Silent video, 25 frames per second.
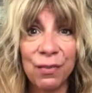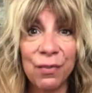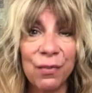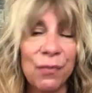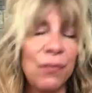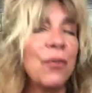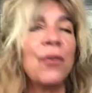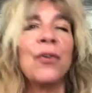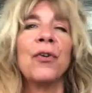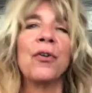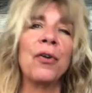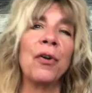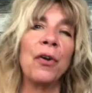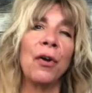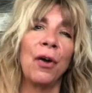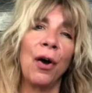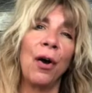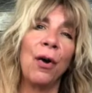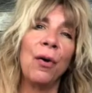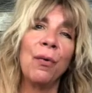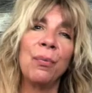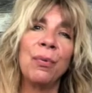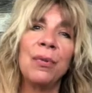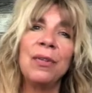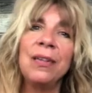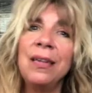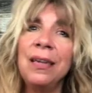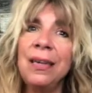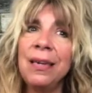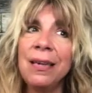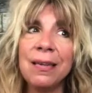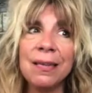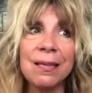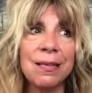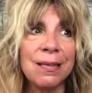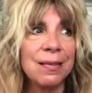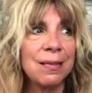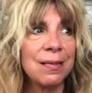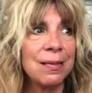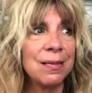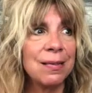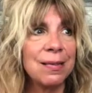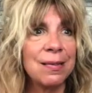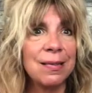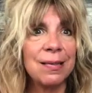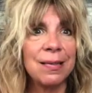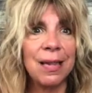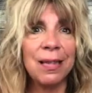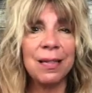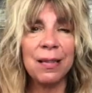vertigo, please
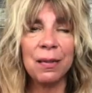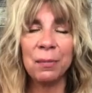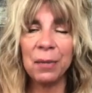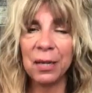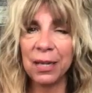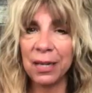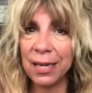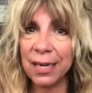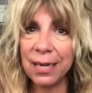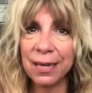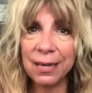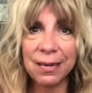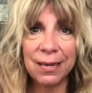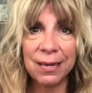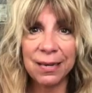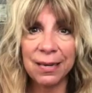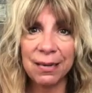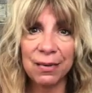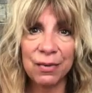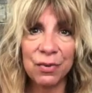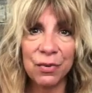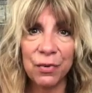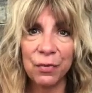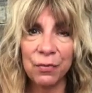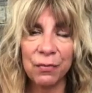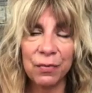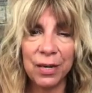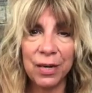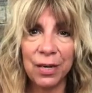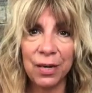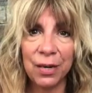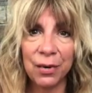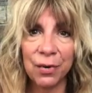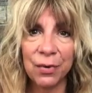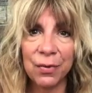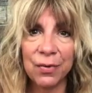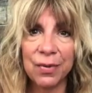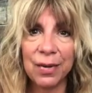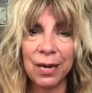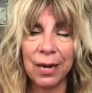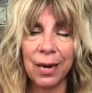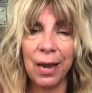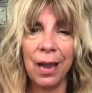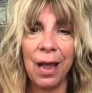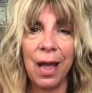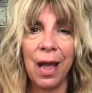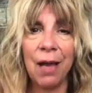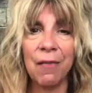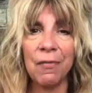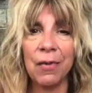send them a link to these 2 videos that I
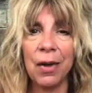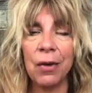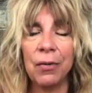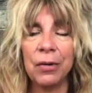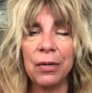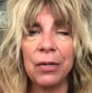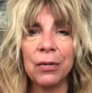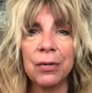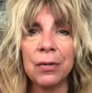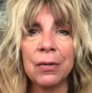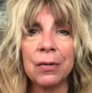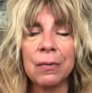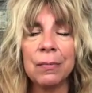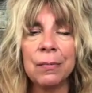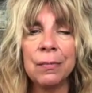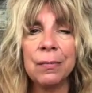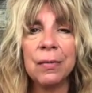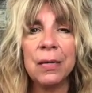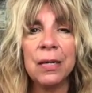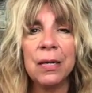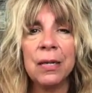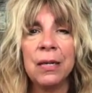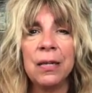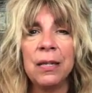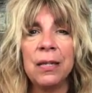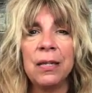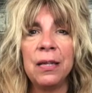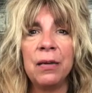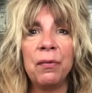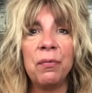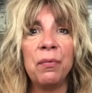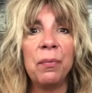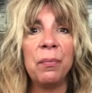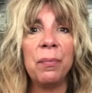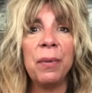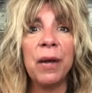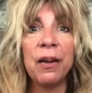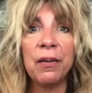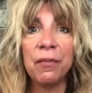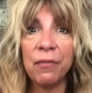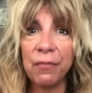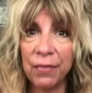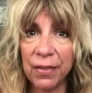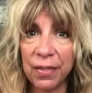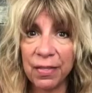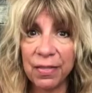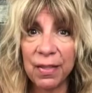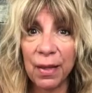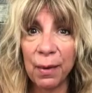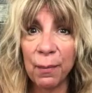have out here. They will
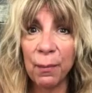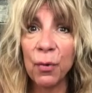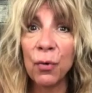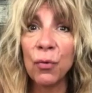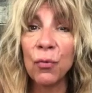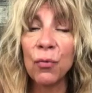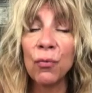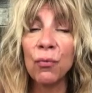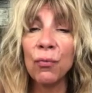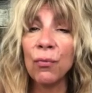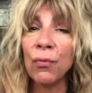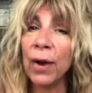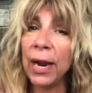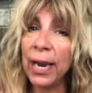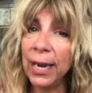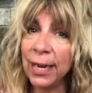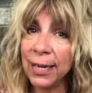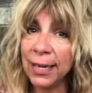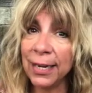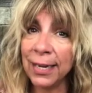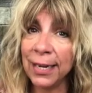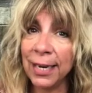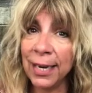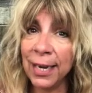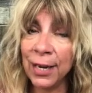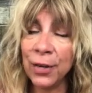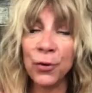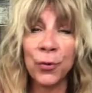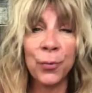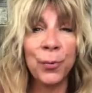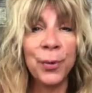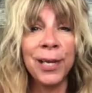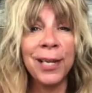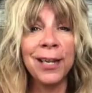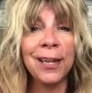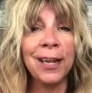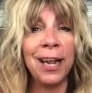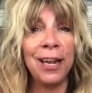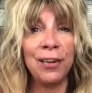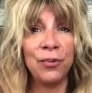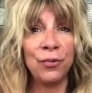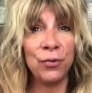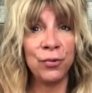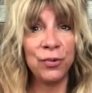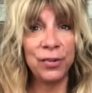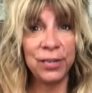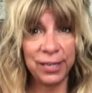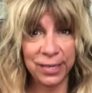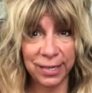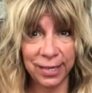benefit them greatly, and you'll be glad you
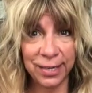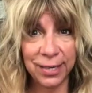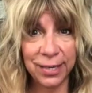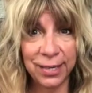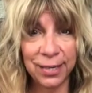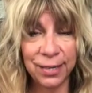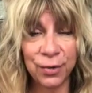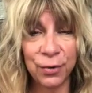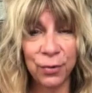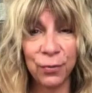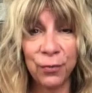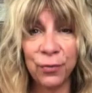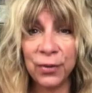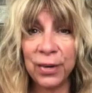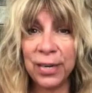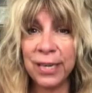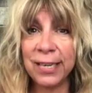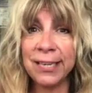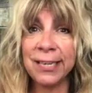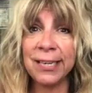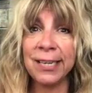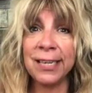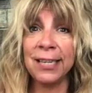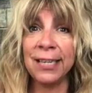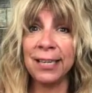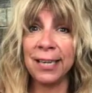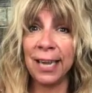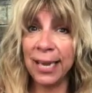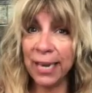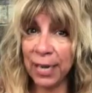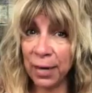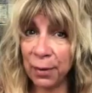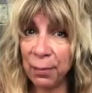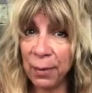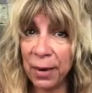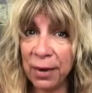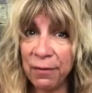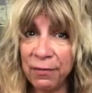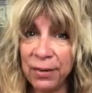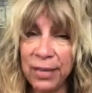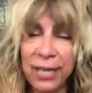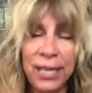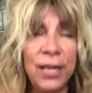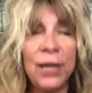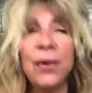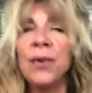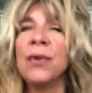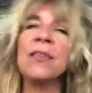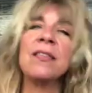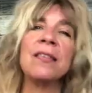did. Don't forget to like my
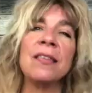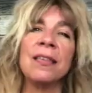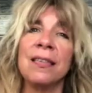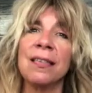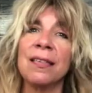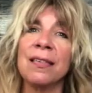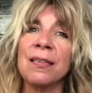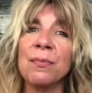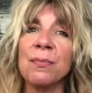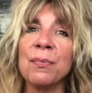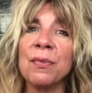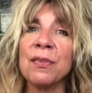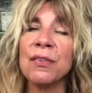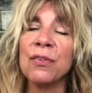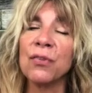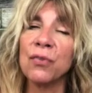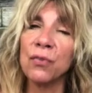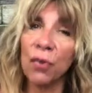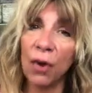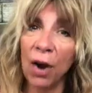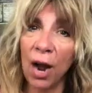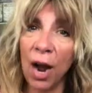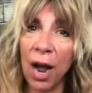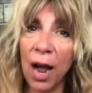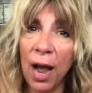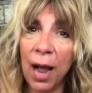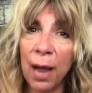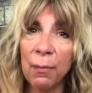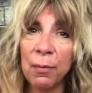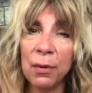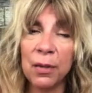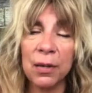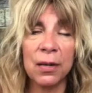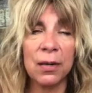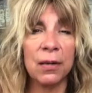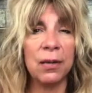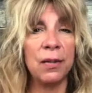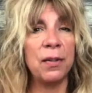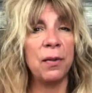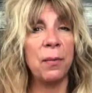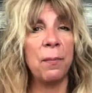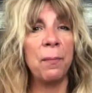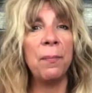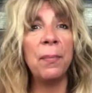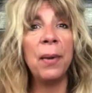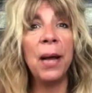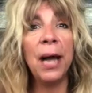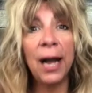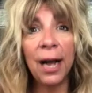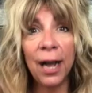videos and subscribe. Click on
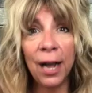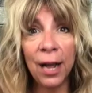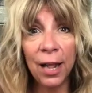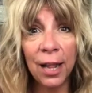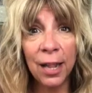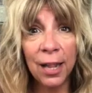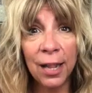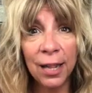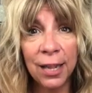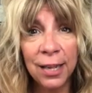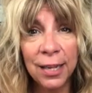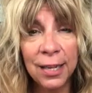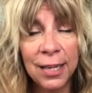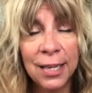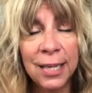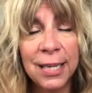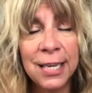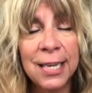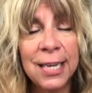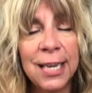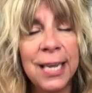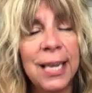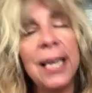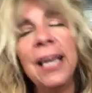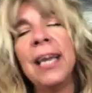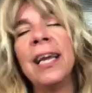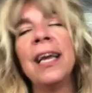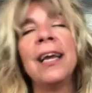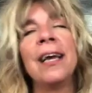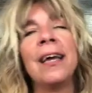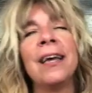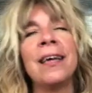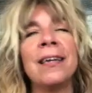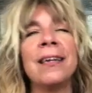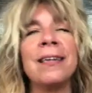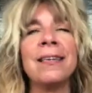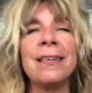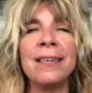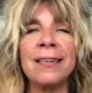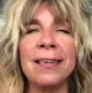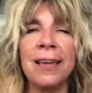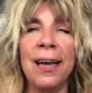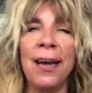the bell. And